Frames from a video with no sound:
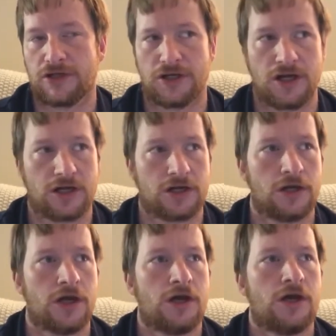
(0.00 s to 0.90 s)
And I
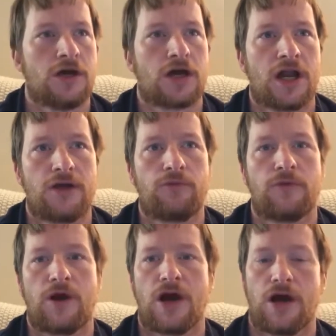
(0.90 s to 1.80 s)
kind
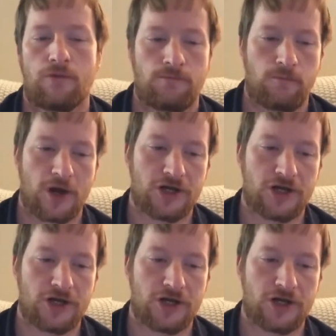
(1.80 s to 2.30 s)
of, what